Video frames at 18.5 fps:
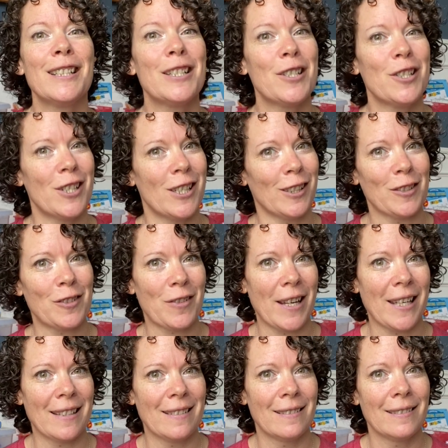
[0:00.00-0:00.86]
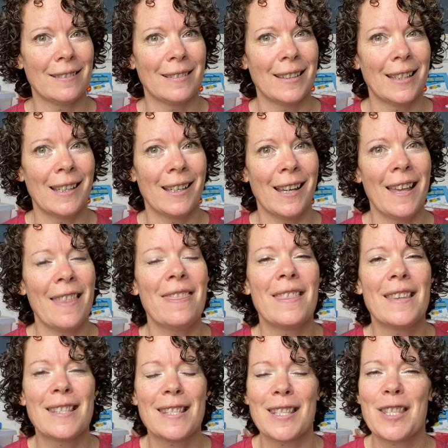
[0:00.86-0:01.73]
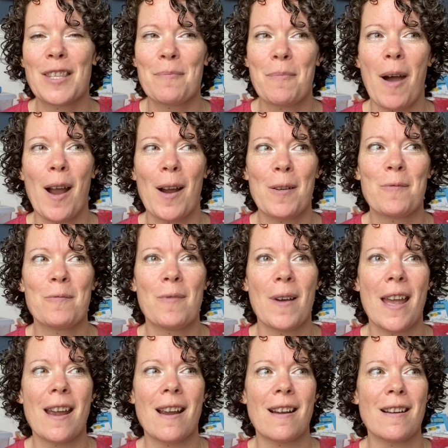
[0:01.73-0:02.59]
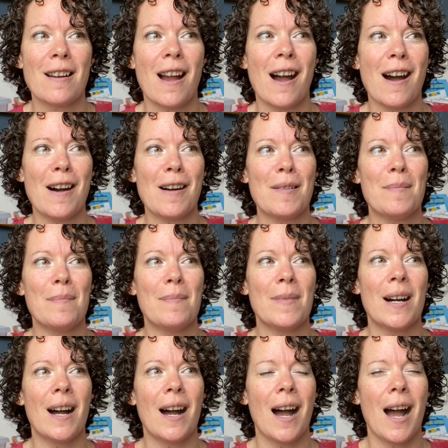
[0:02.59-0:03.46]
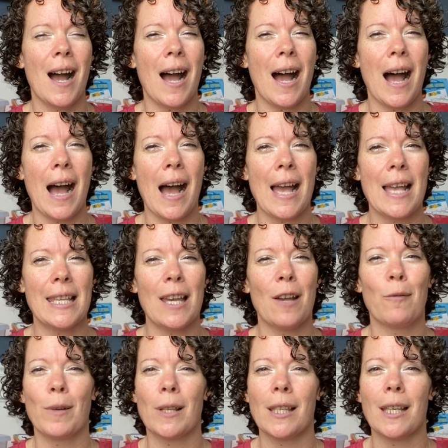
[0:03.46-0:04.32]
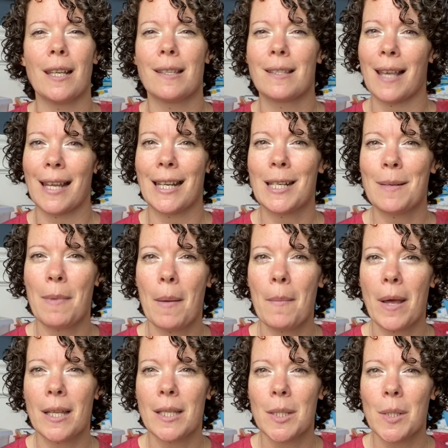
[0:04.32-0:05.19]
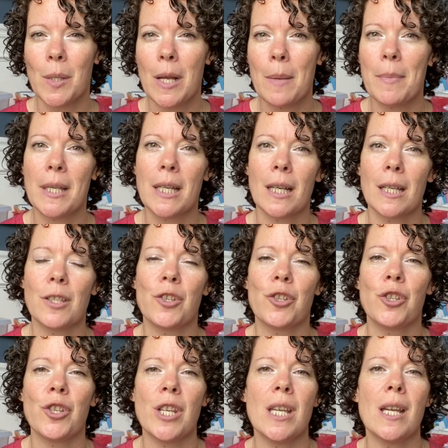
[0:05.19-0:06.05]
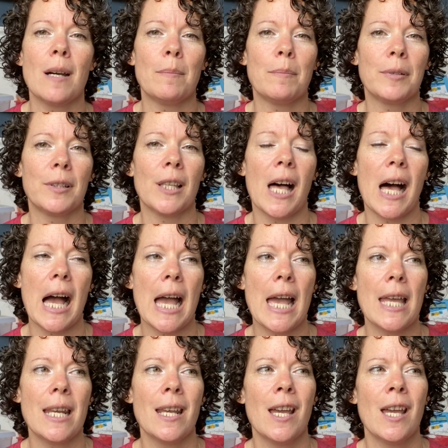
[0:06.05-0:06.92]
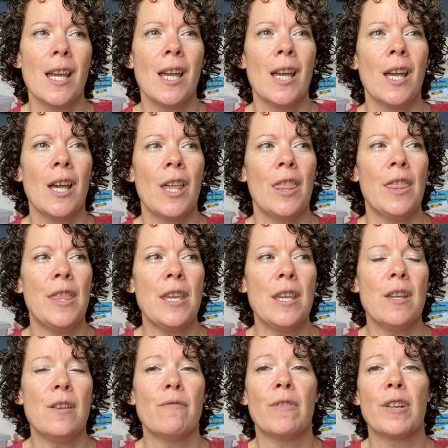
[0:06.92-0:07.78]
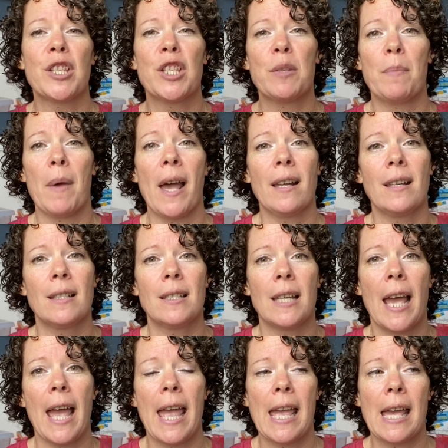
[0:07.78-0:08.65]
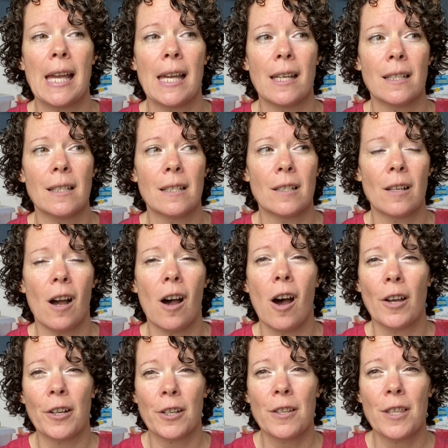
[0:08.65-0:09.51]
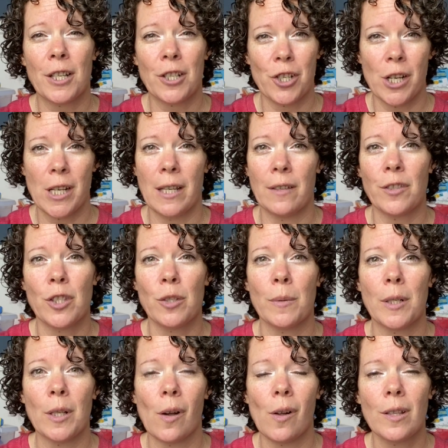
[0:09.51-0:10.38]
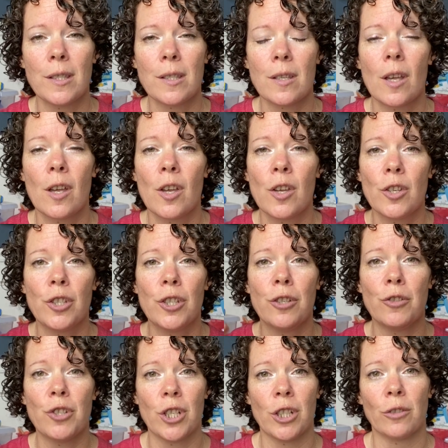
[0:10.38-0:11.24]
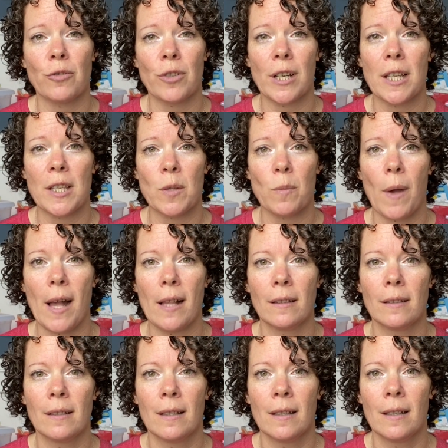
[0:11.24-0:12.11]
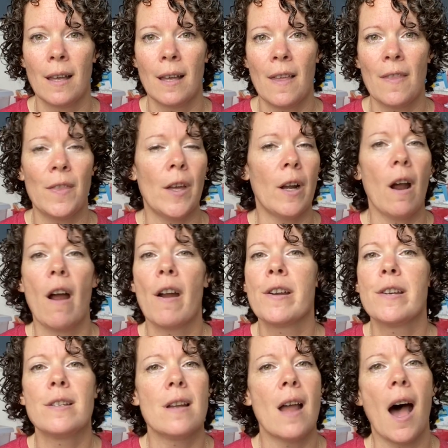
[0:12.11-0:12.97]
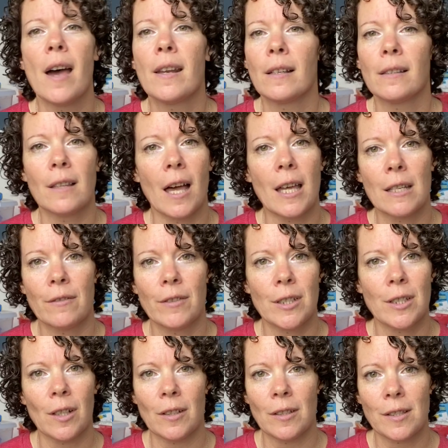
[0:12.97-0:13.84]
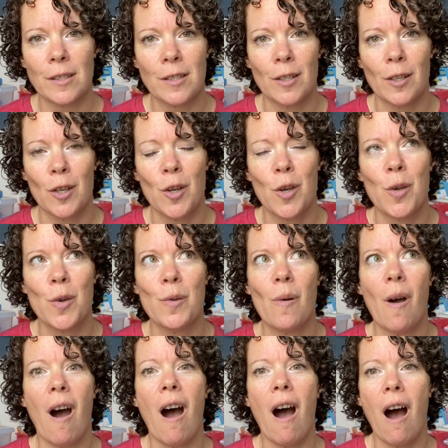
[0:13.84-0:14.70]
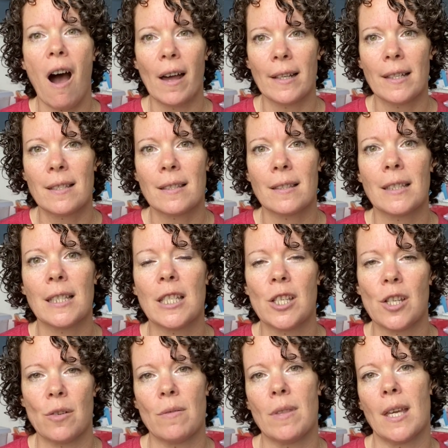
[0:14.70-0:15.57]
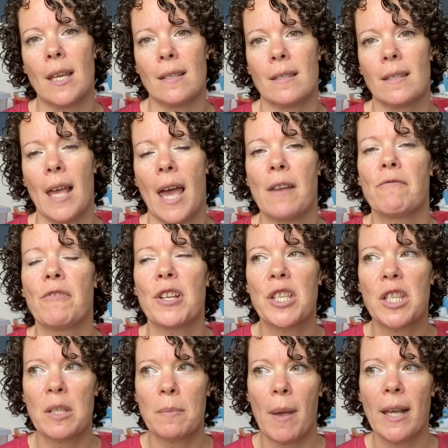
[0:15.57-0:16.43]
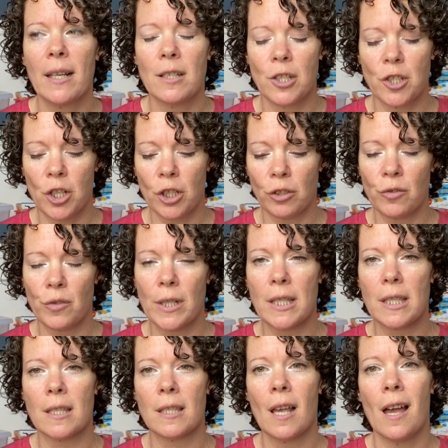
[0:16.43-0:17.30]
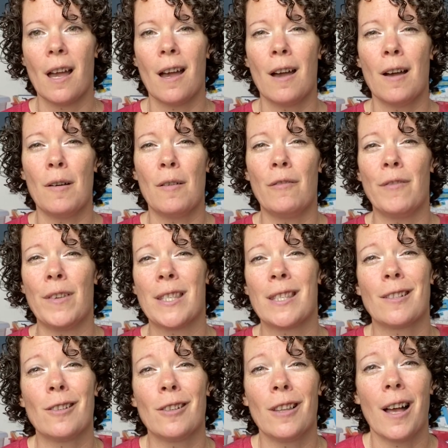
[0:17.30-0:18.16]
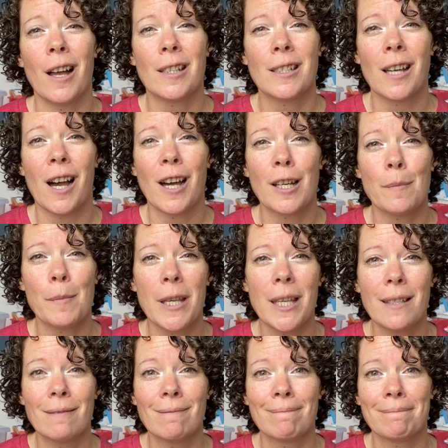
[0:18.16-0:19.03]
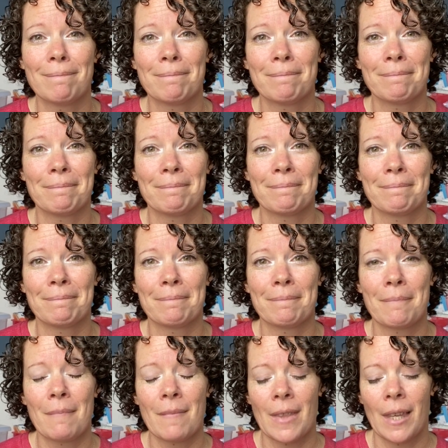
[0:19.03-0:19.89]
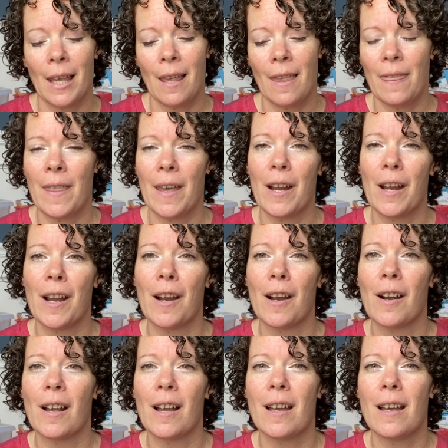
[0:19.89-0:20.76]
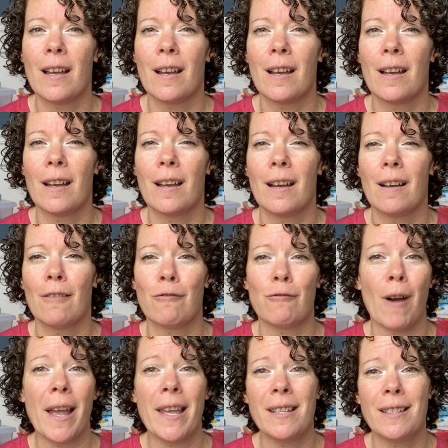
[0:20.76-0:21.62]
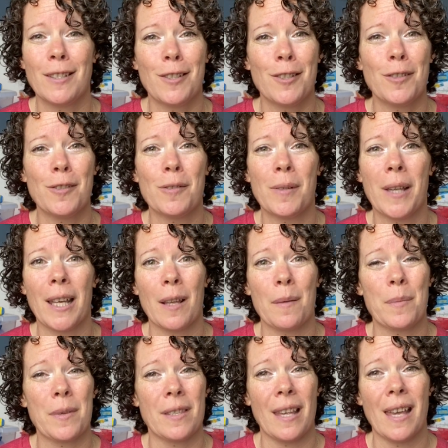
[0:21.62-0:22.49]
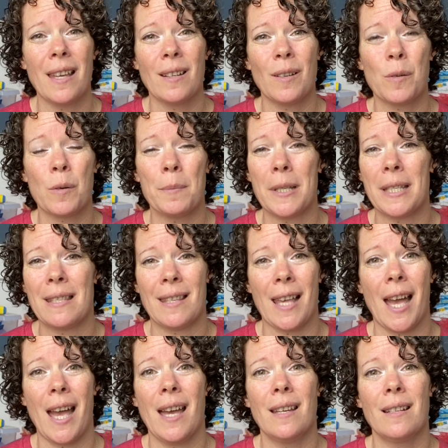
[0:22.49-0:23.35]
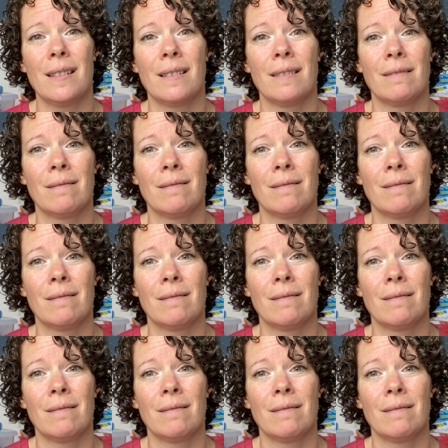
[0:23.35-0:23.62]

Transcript: children. And this is the part where I get really excited about Montessori because she applied the respect and honor that she gives to adults to children as well. There are not a lot of adults who honestly do this and respect children's physical autonomy, their right to get upset or be sad,